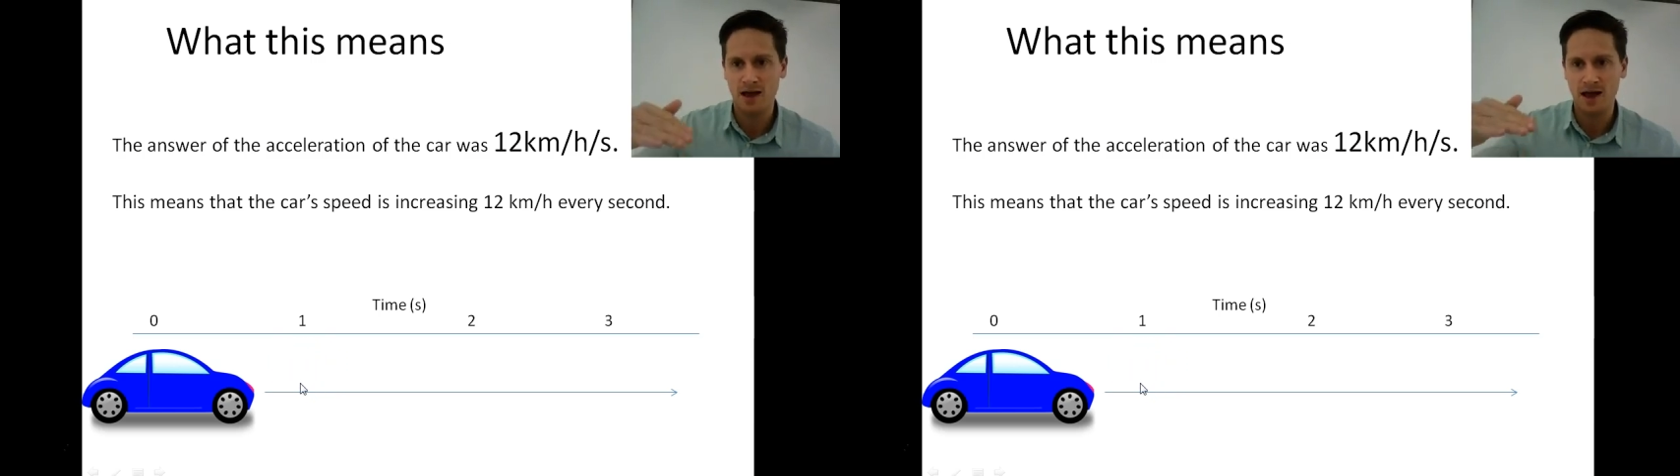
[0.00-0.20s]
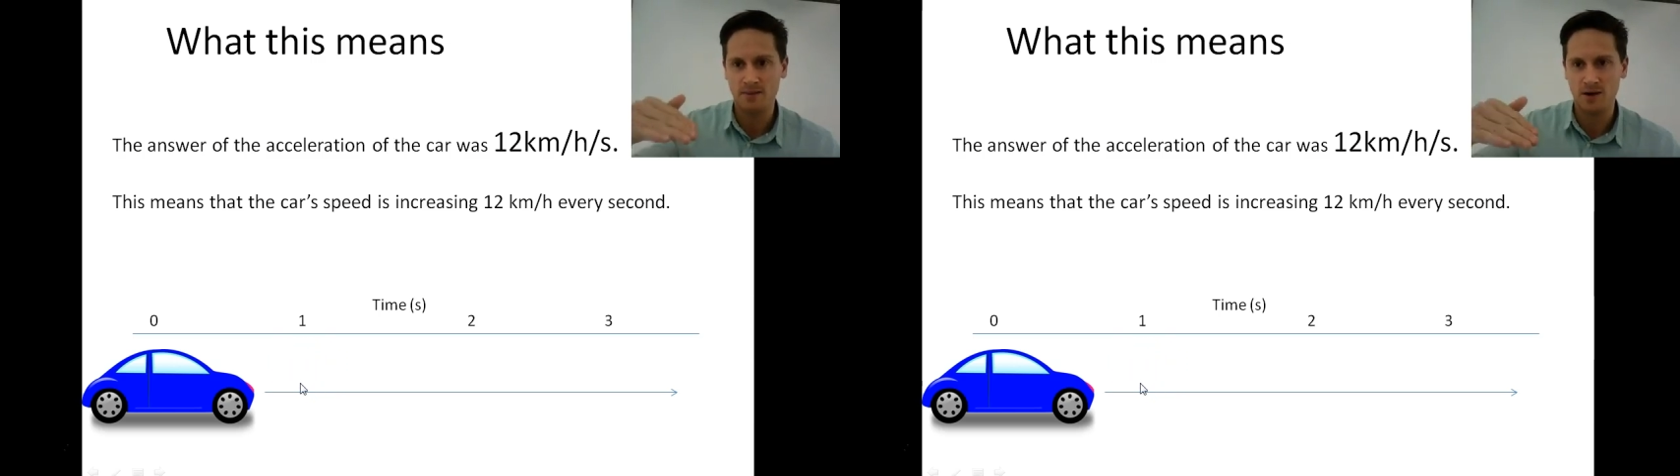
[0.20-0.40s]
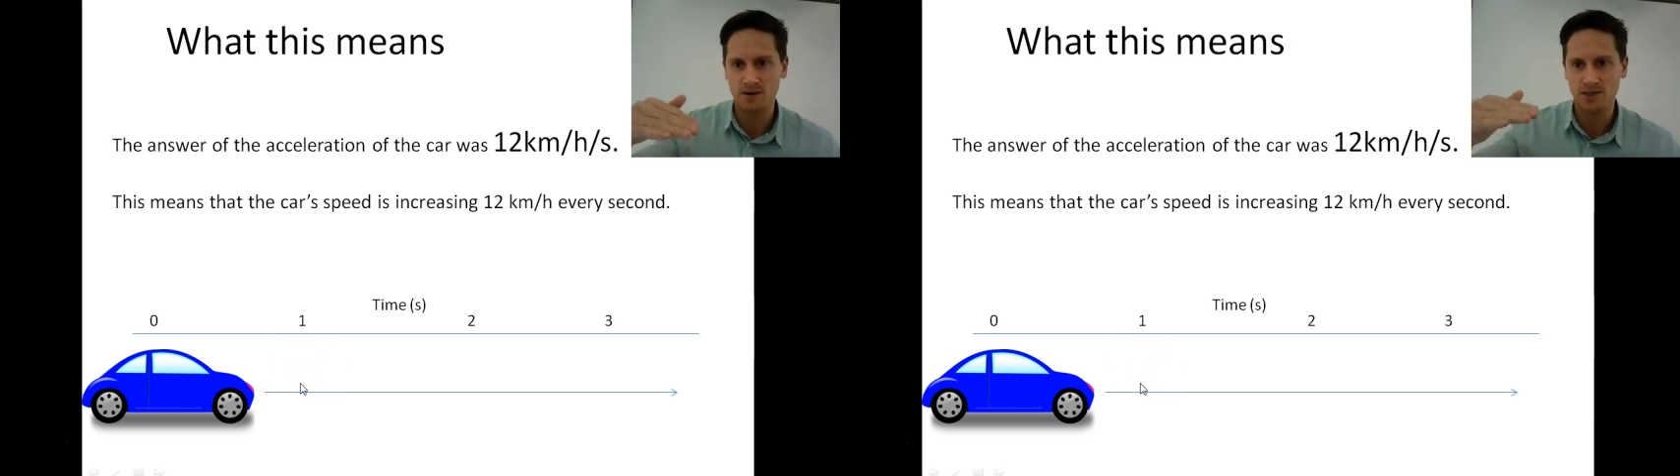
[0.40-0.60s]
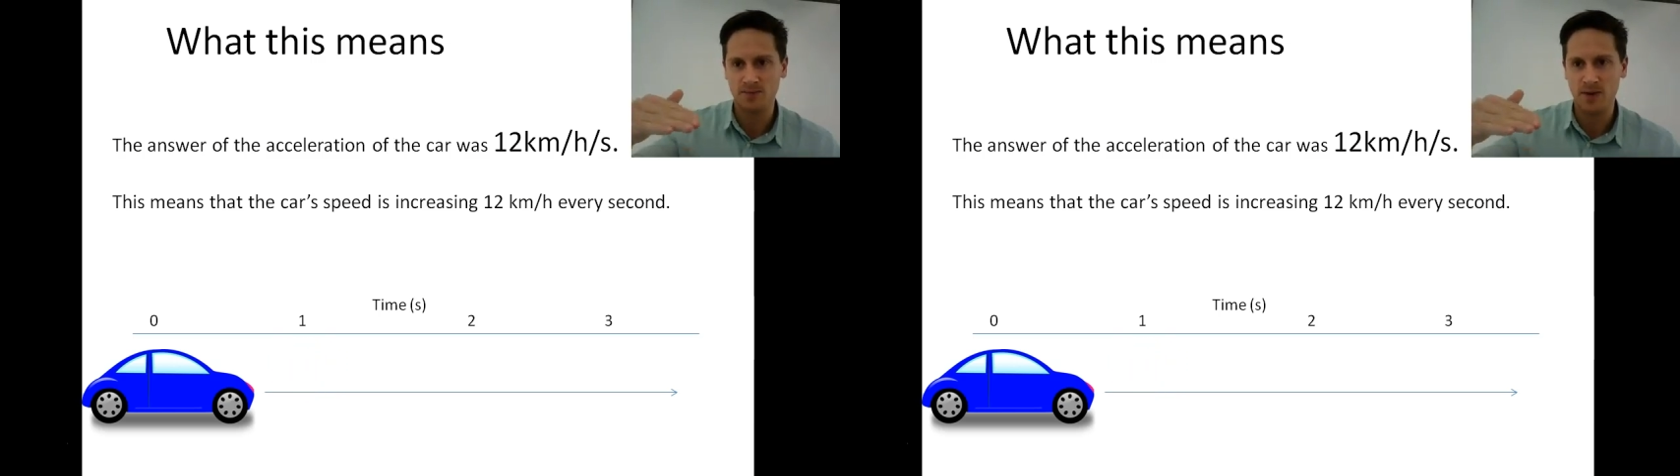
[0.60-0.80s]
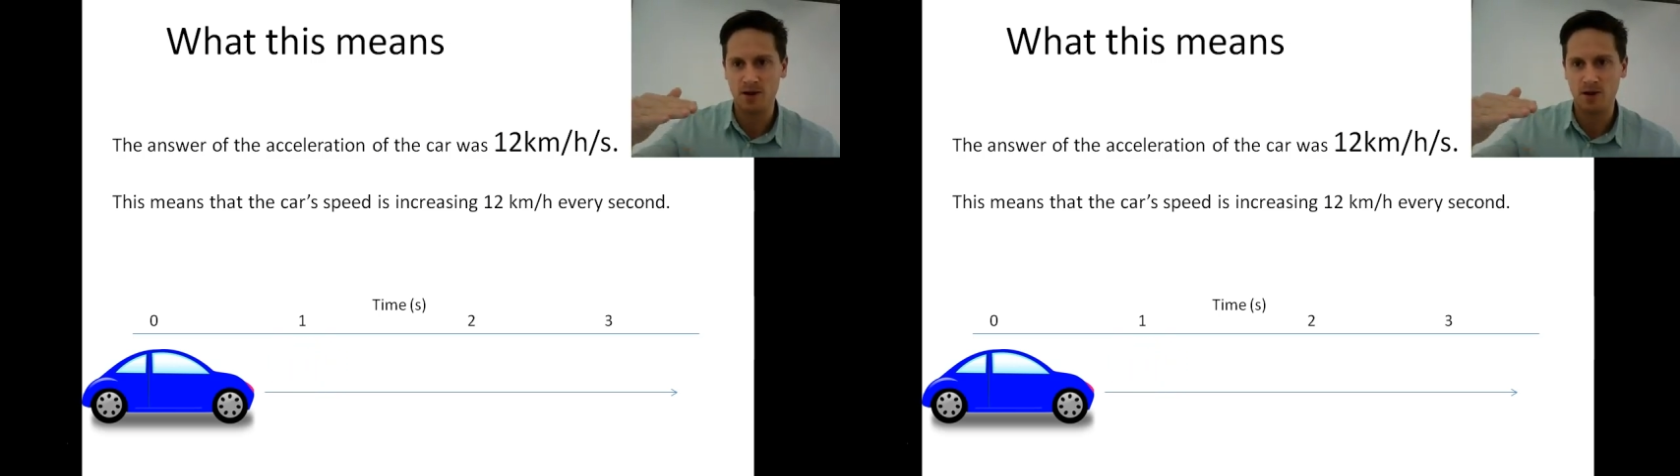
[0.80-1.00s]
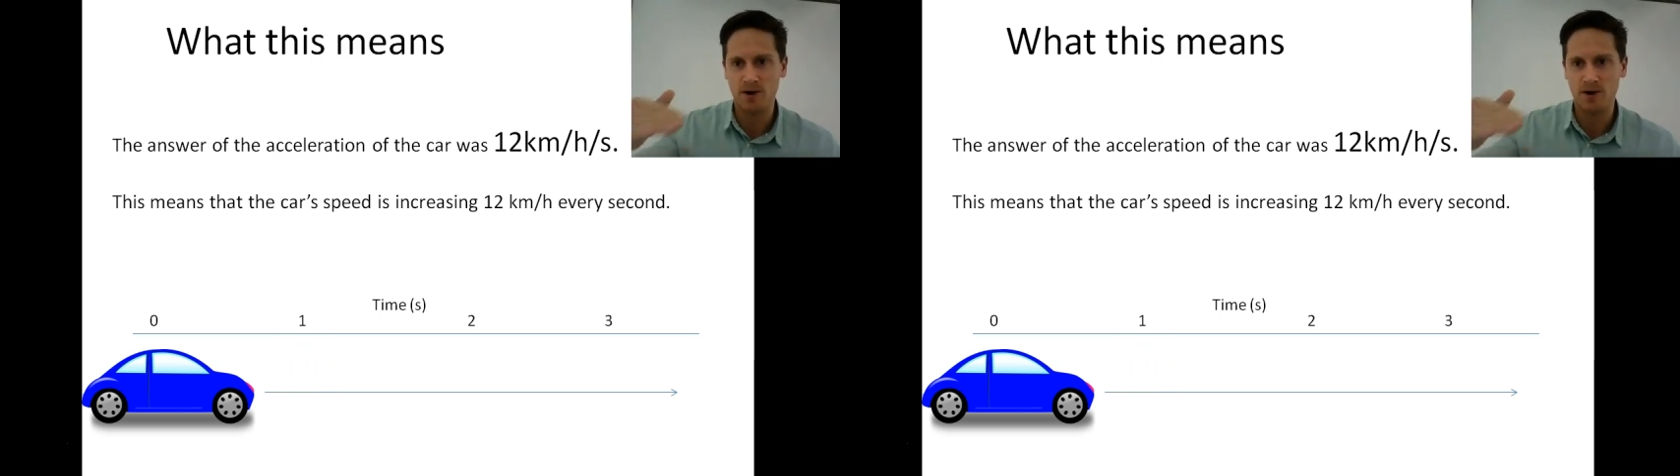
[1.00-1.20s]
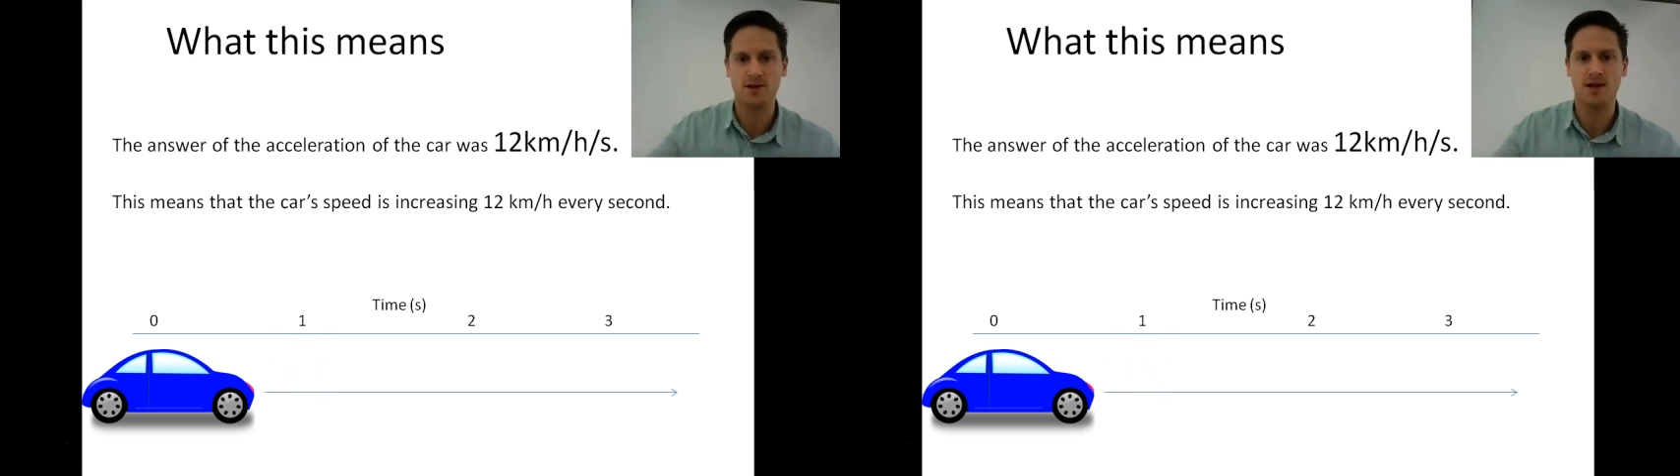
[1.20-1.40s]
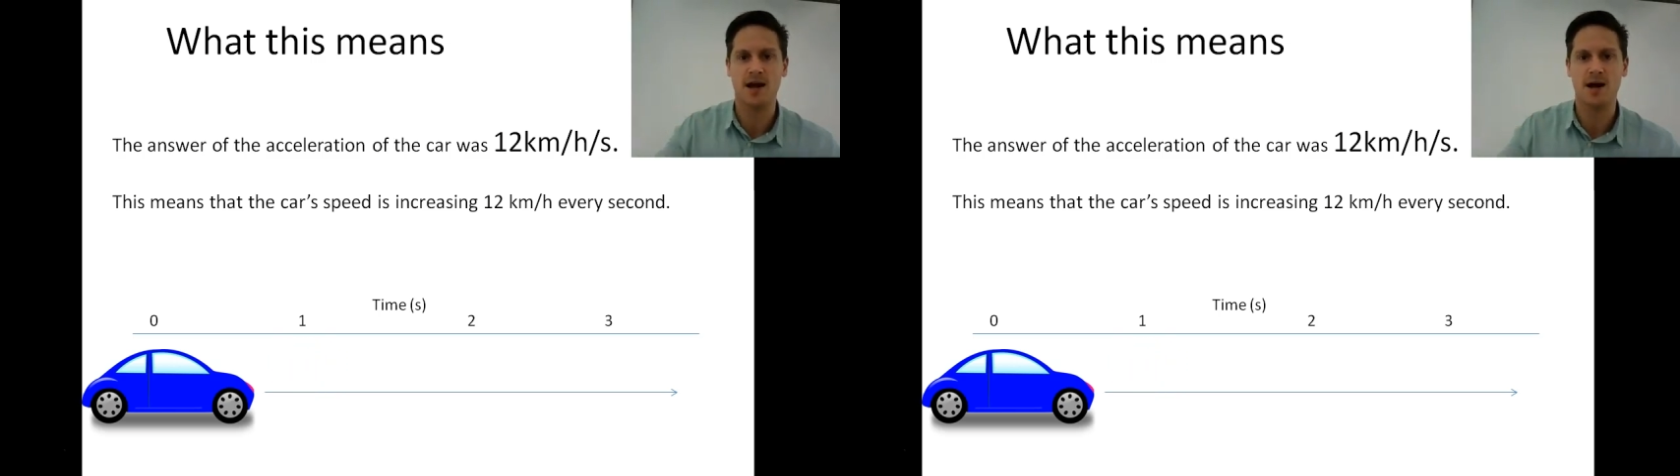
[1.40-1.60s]
on your speedometer
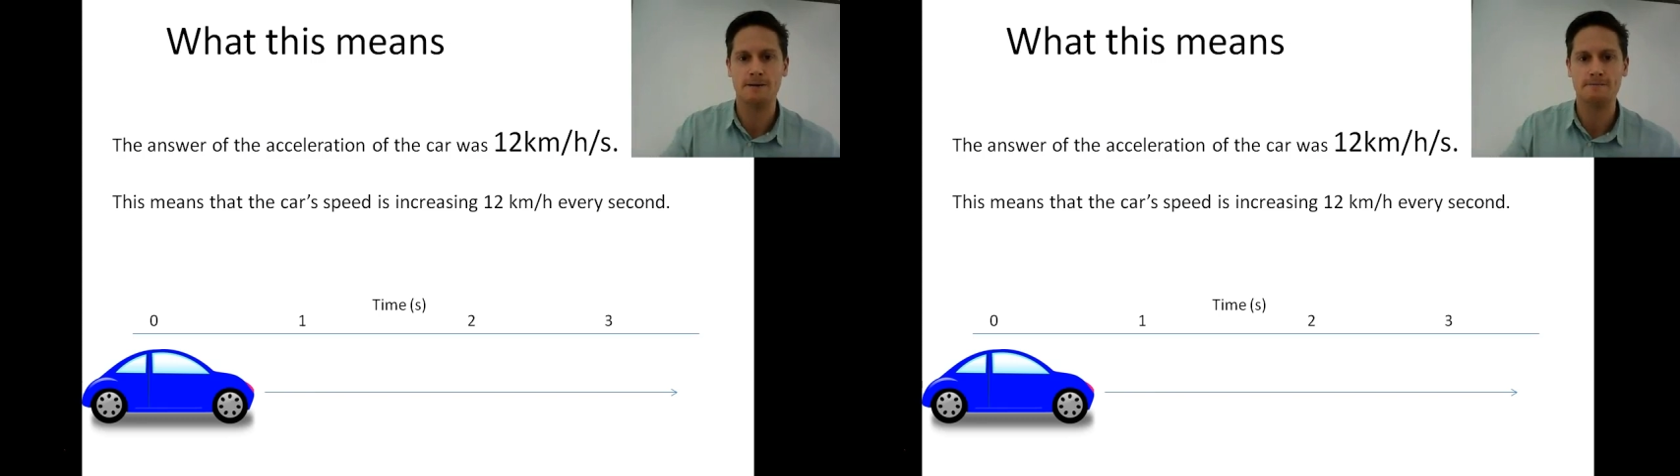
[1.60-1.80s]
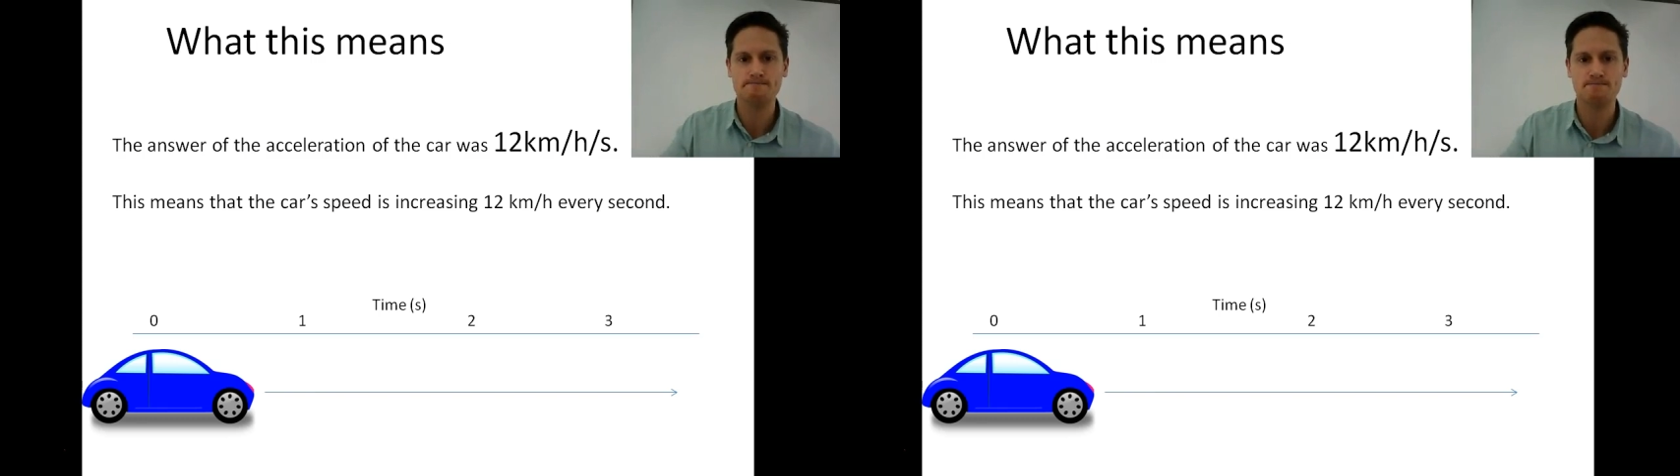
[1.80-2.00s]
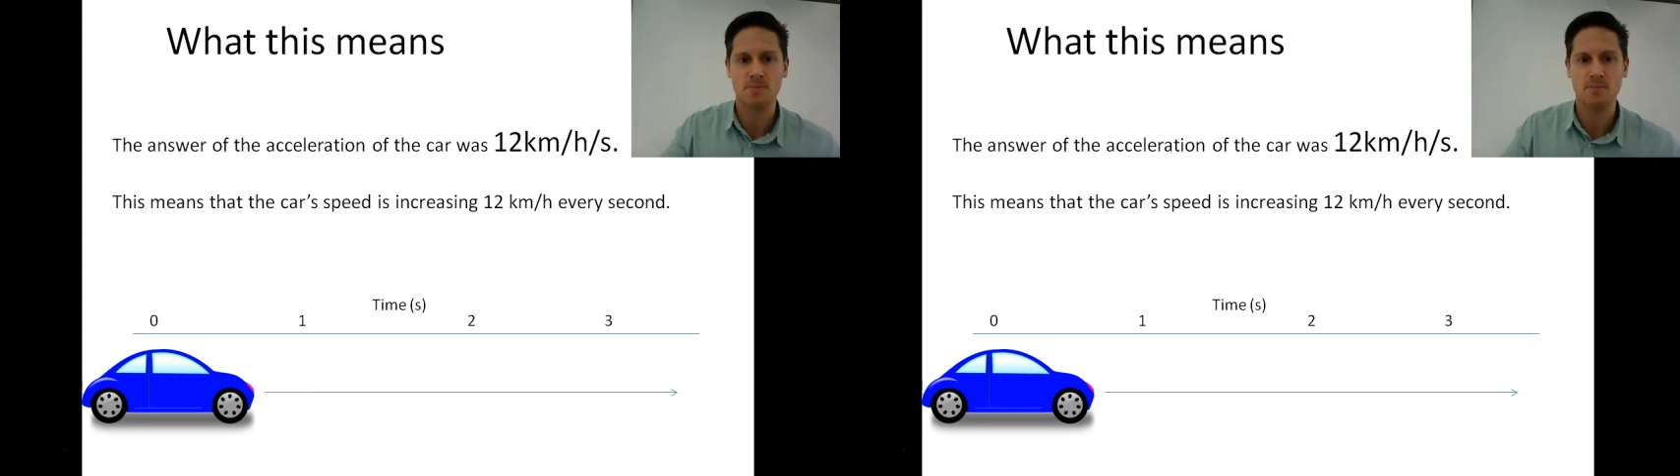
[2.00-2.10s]
in your car.